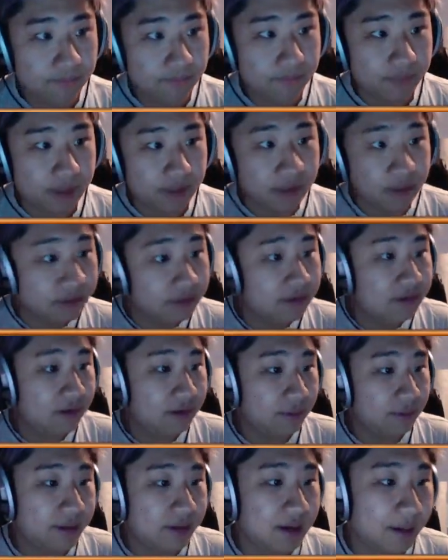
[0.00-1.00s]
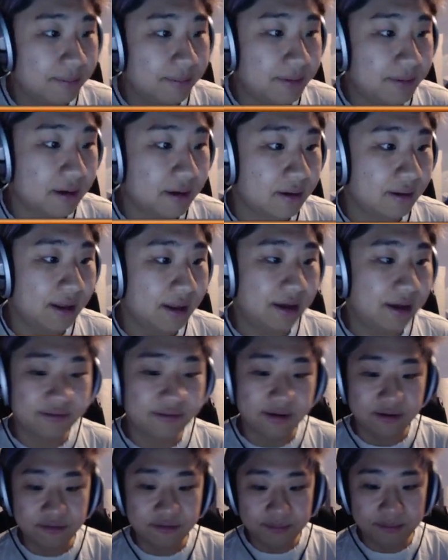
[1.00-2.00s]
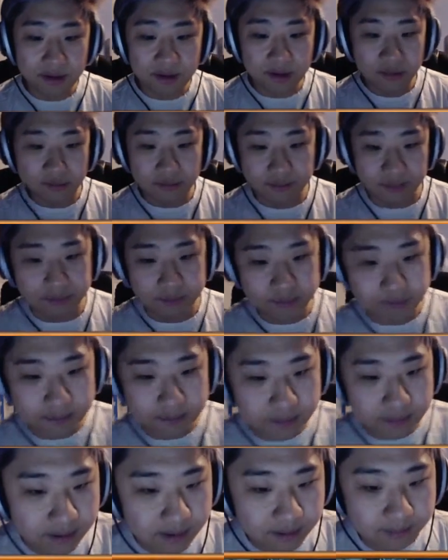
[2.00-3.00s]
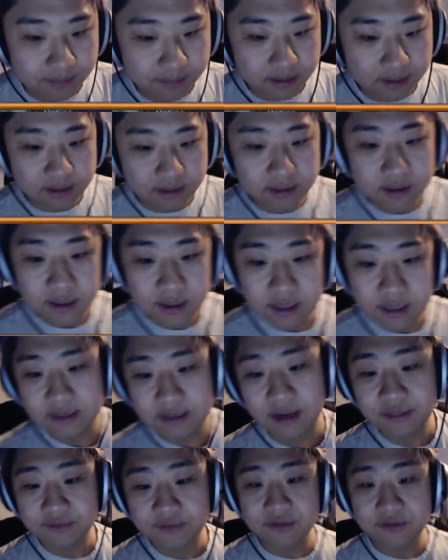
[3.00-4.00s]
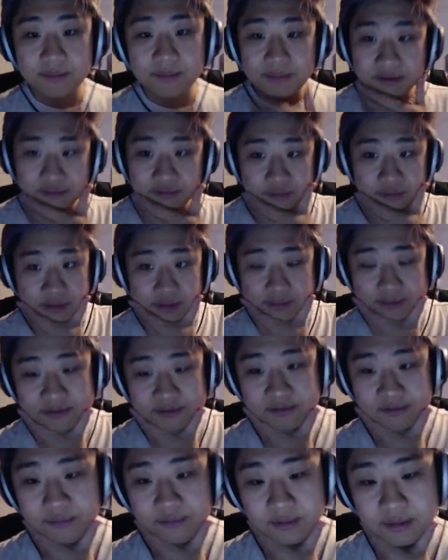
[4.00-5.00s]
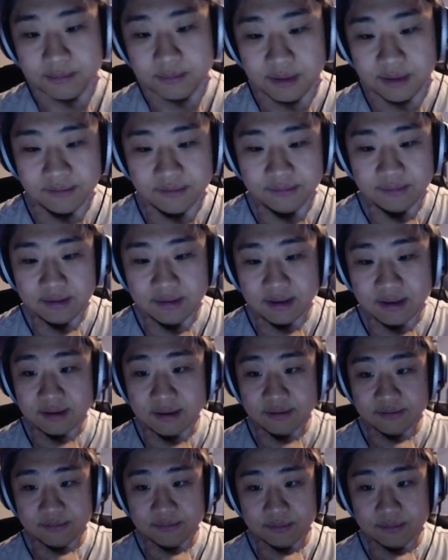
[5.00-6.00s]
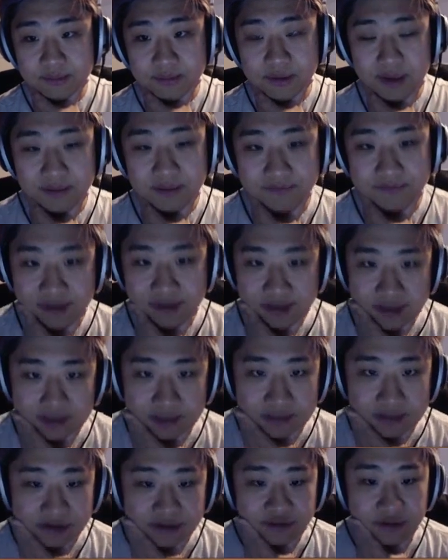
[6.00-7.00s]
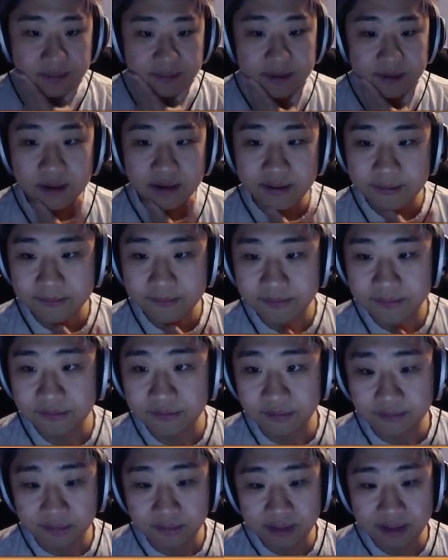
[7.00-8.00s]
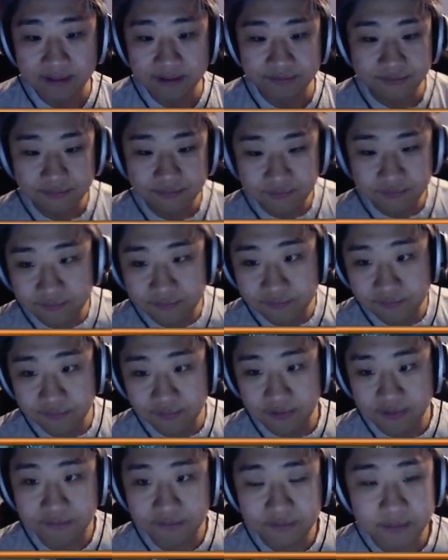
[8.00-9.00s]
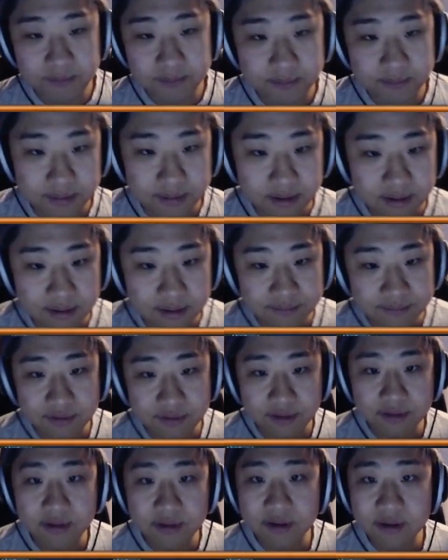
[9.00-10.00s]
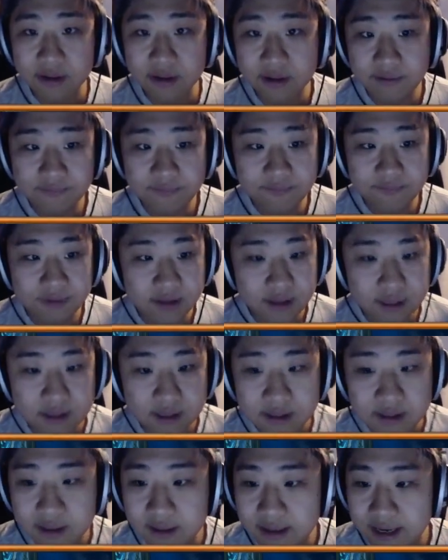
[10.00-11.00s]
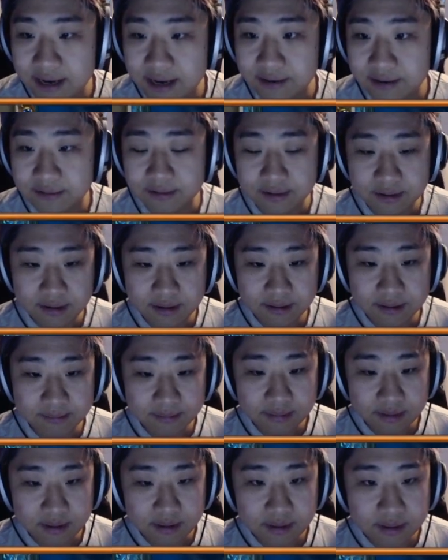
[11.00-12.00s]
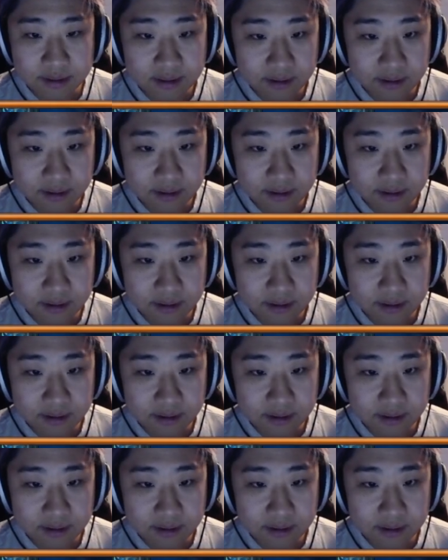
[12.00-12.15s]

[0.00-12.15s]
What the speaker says: Until we top deck our last Ice Block, we won't be playing our minion. Death Grip, that's one of the best things we can possibly get, because we're playing a fatigue matchup, so we'll have even bigger of a fatigue counter on him lead.